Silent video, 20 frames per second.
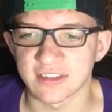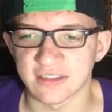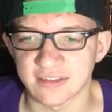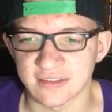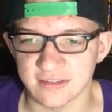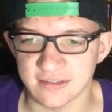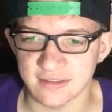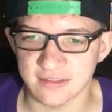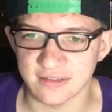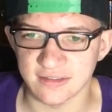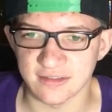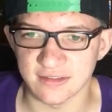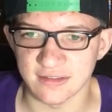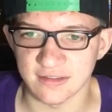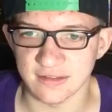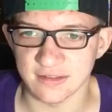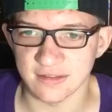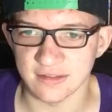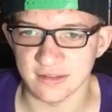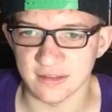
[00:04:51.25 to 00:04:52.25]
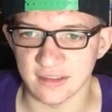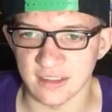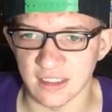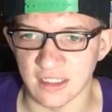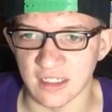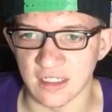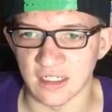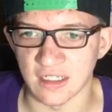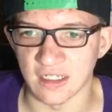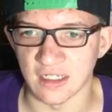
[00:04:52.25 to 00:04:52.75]
just,
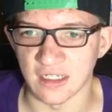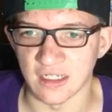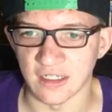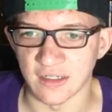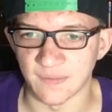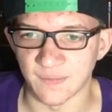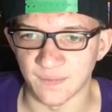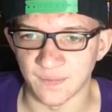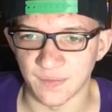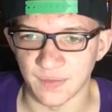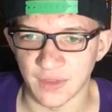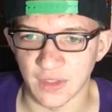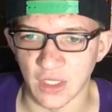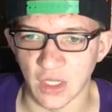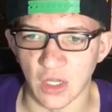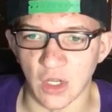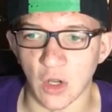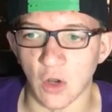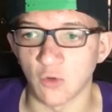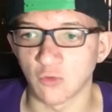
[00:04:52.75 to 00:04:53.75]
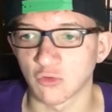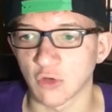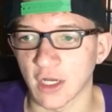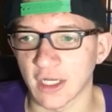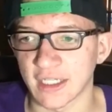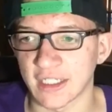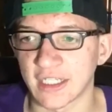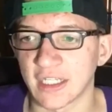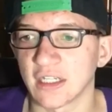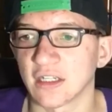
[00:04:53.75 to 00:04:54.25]
uh, oh,
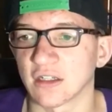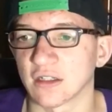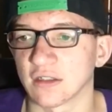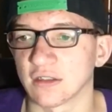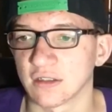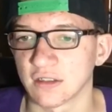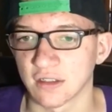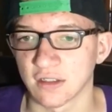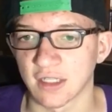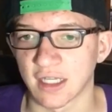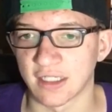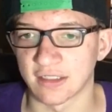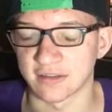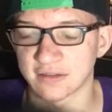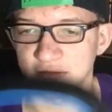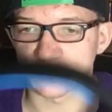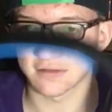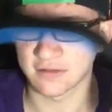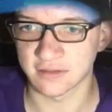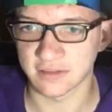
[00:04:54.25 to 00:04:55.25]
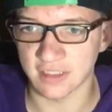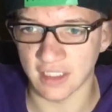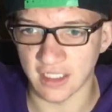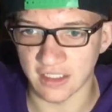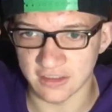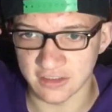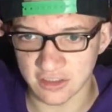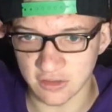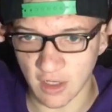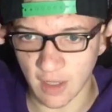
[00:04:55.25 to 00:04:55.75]
right here. It
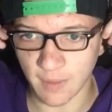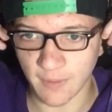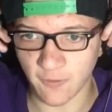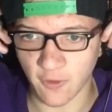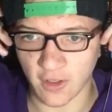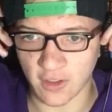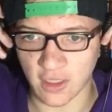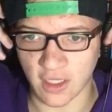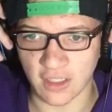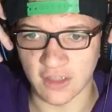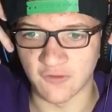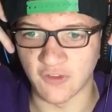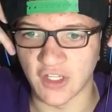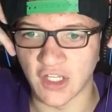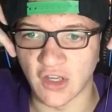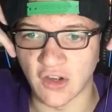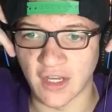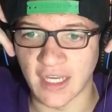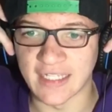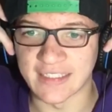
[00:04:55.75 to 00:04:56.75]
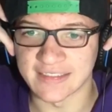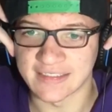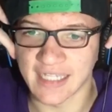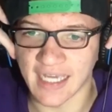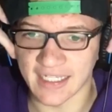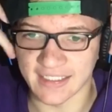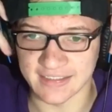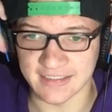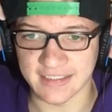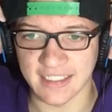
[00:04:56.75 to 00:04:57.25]
says, so right before I click on the video, it
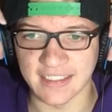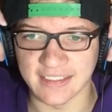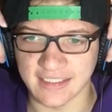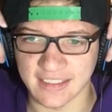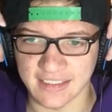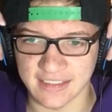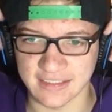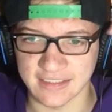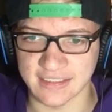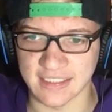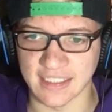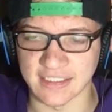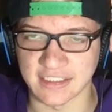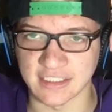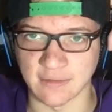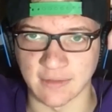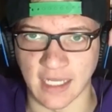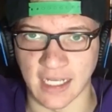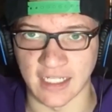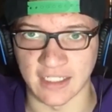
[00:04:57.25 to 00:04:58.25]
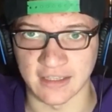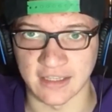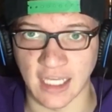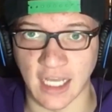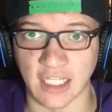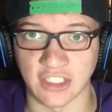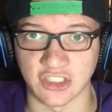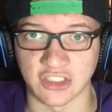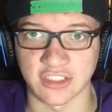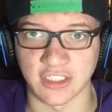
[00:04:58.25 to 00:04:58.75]
has, it says something that,
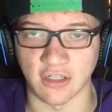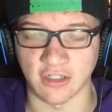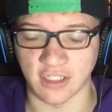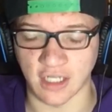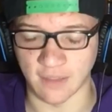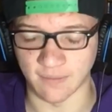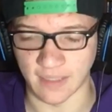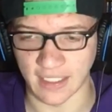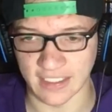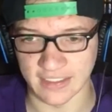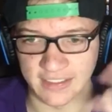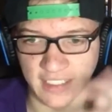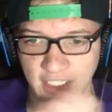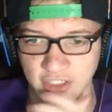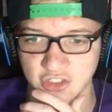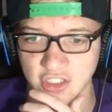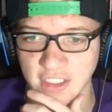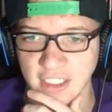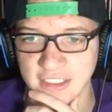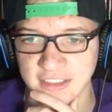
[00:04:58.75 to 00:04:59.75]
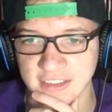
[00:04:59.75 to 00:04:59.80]
that just now caught my attention.